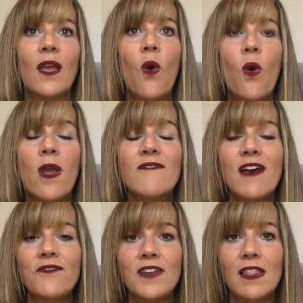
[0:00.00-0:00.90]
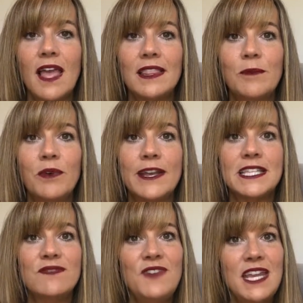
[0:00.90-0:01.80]
Or if I feel like the book
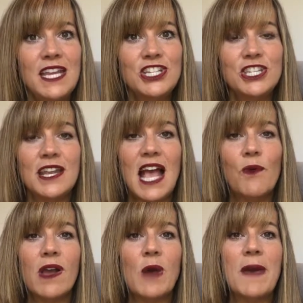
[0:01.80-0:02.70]
is finished, then I will go